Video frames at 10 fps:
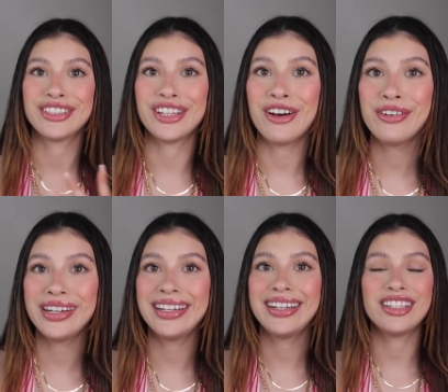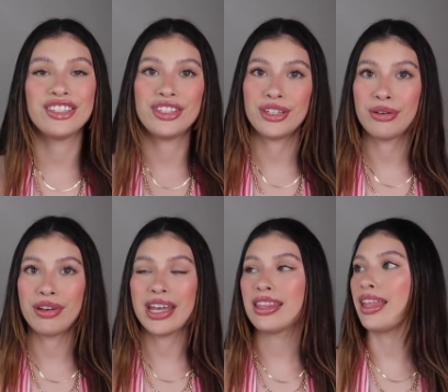glowy and
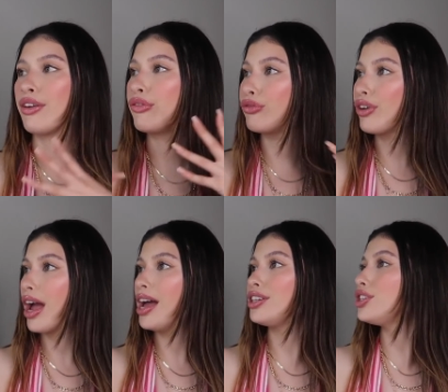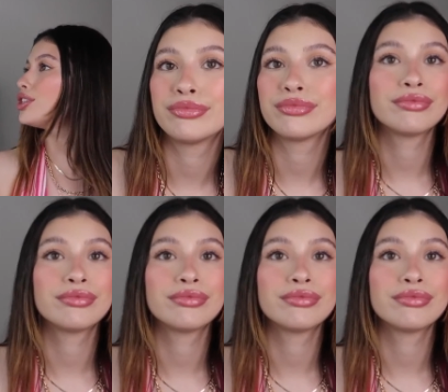dewy and like fresh.